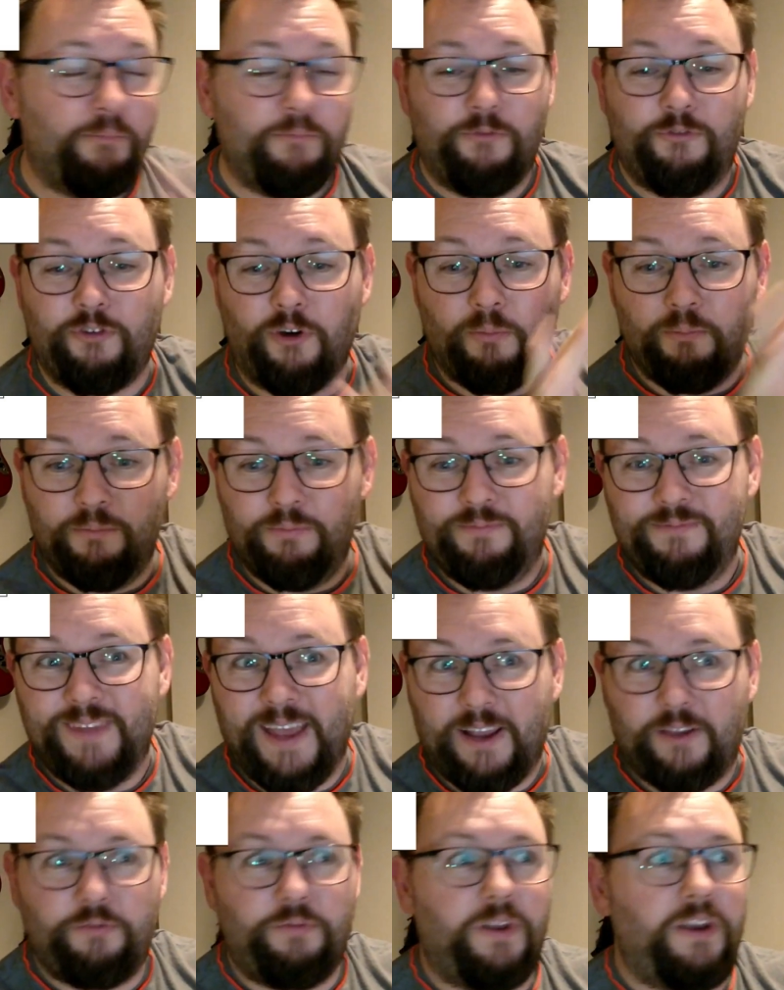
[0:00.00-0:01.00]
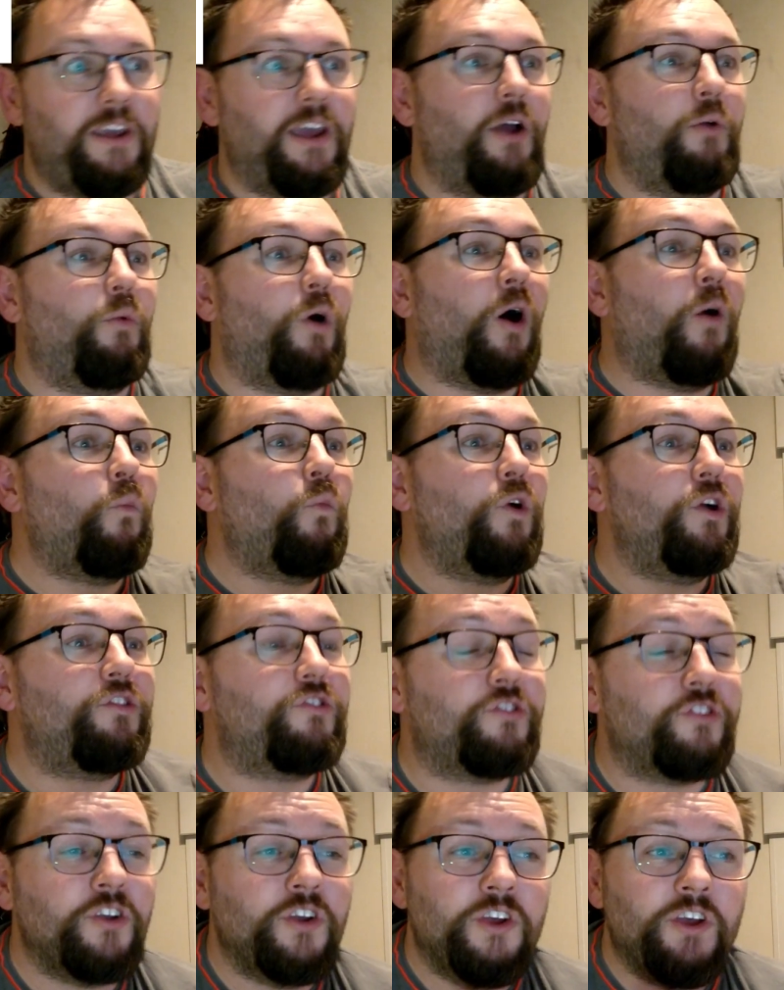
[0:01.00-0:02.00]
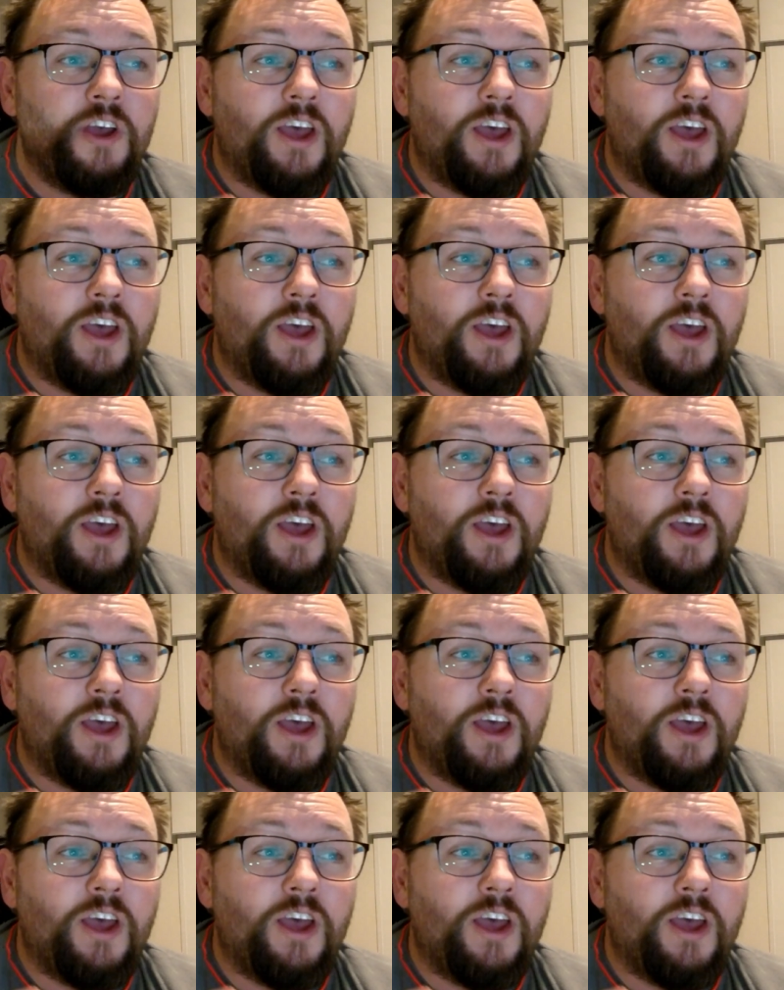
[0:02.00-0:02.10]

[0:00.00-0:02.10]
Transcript: from next video onwards.